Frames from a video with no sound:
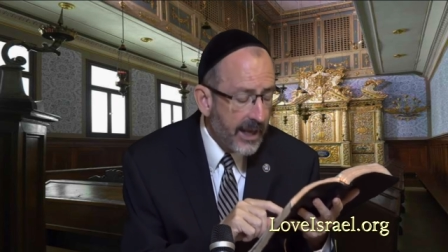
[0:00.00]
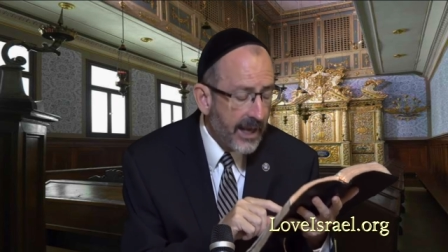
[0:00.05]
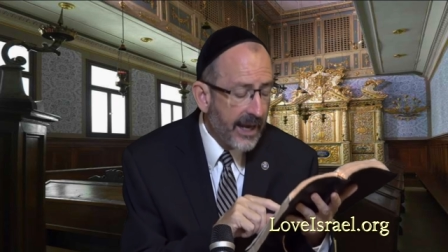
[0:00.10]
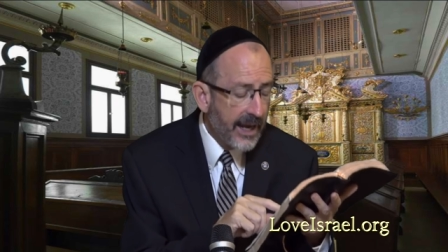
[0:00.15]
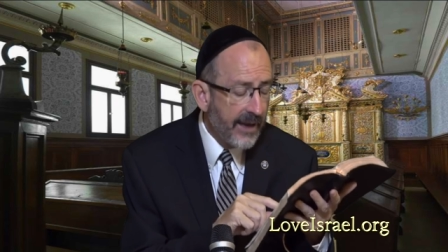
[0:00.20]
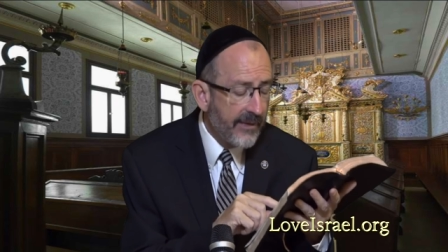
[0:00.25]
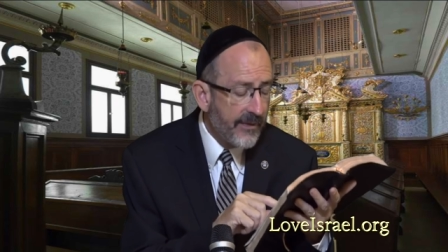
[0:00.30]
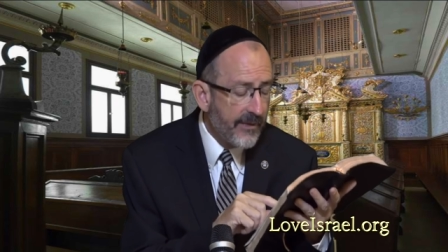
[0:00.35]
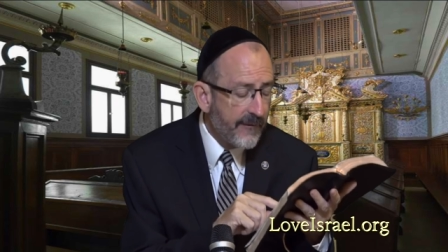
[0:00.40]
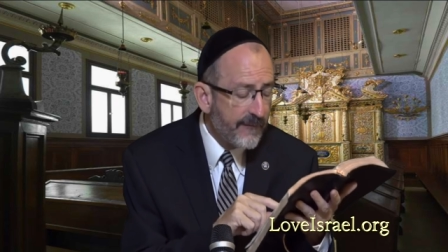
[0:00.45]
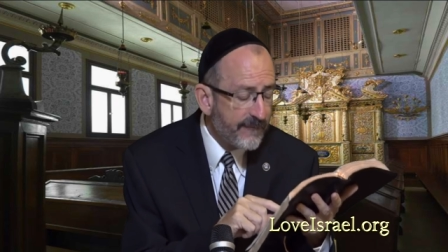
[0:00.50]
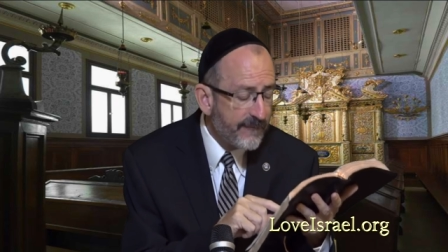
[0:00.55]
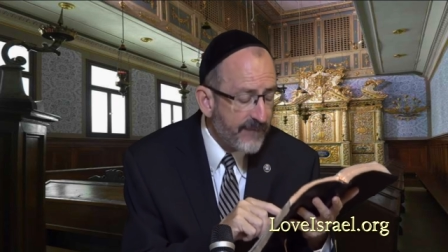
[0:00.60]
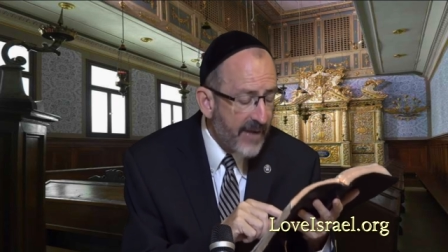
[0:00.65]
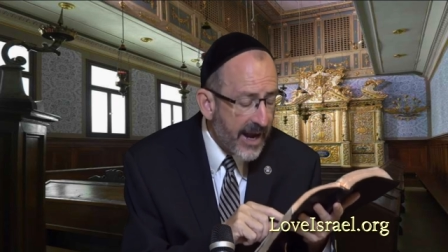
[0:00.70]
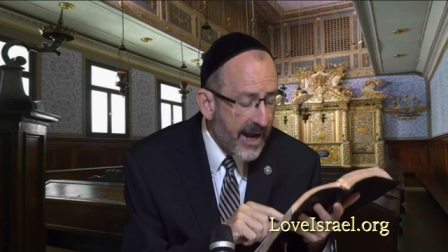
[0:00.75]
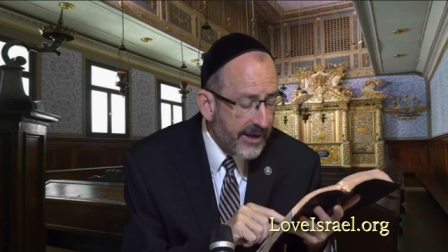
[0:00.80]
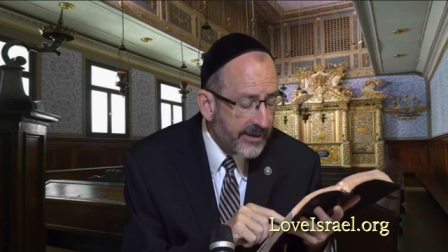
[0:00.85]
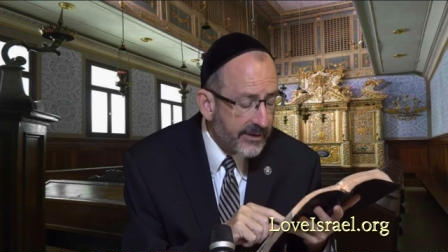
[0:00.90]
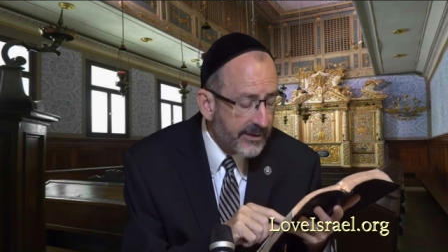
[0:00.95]
and the
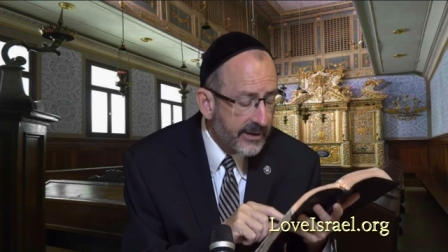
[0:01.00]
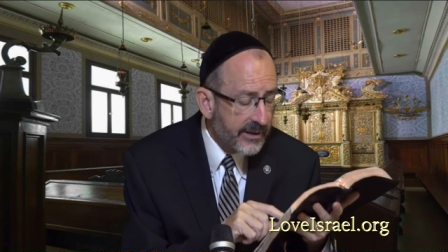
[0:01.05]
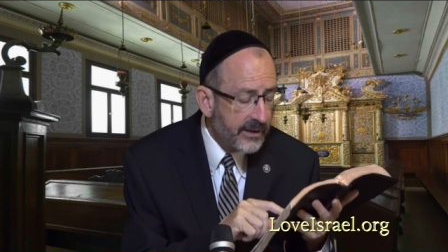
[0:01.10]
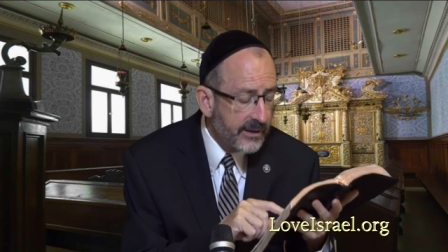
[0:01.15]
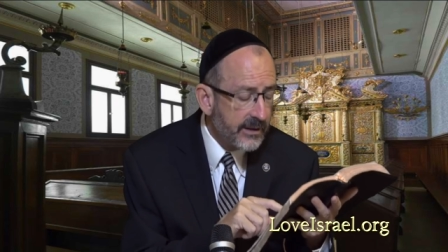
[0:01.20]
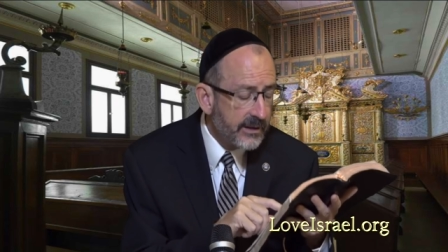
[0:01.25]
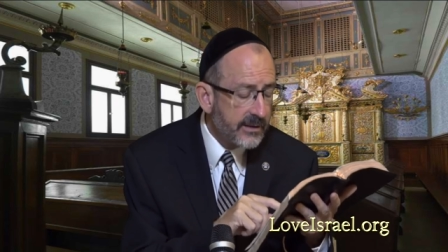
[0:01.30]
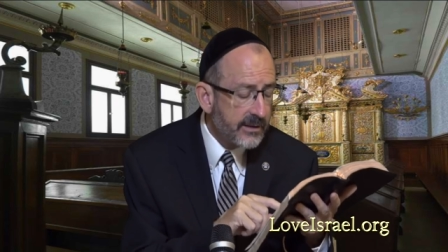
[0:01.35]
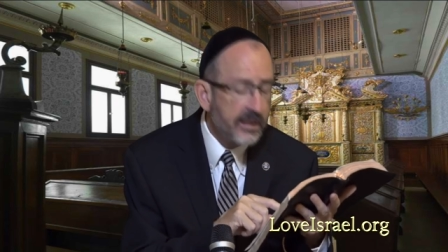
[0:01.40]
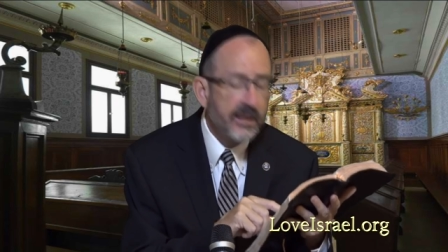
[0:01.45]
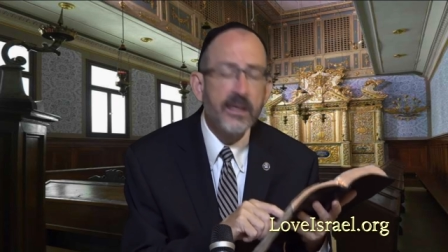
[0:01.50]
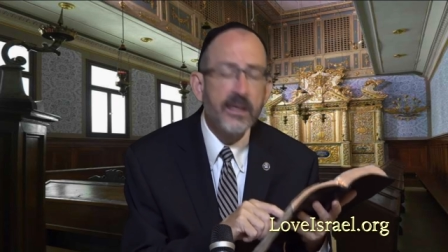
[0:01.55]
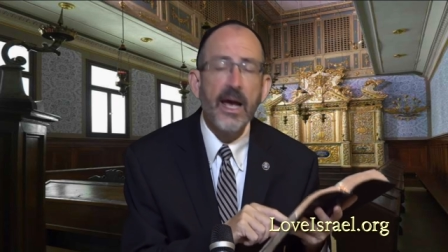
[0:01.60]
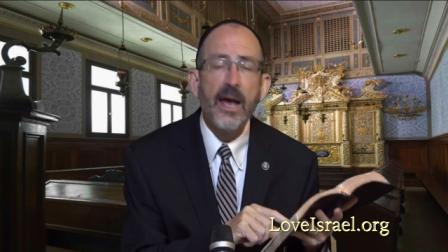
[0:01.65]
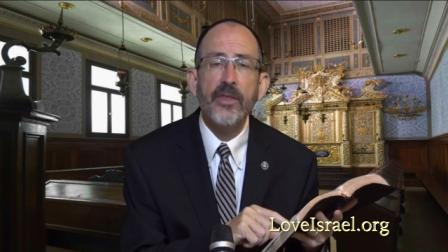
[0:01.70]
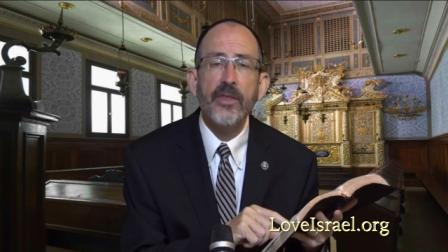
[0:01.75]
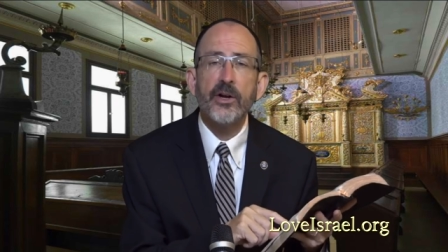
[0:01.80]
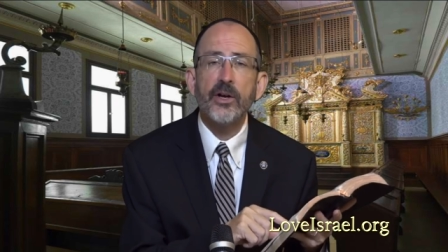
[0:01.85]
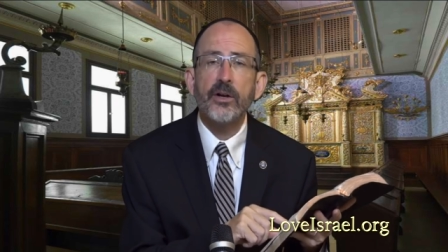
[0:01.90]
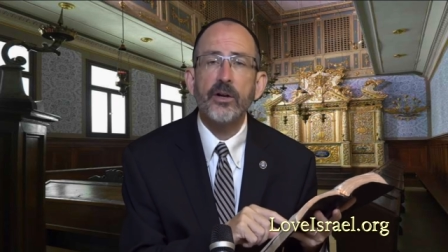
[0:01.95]
fatling
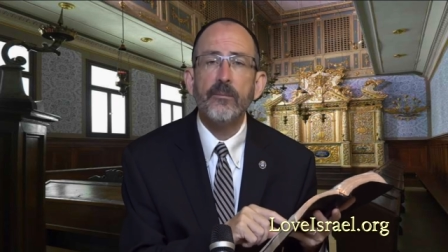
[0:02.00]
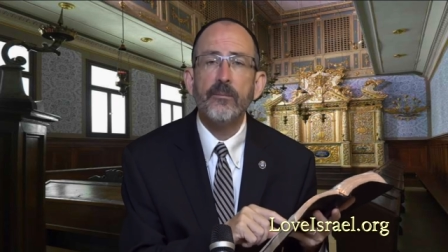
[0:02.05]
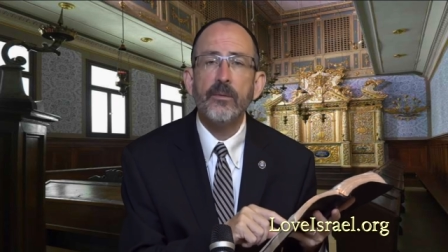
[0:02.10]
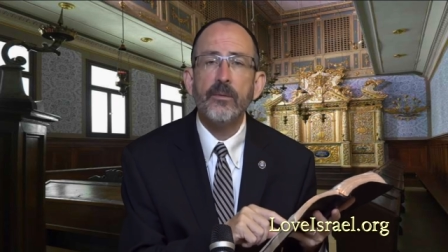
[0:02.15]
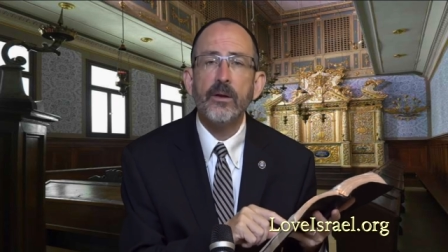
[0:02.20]
together.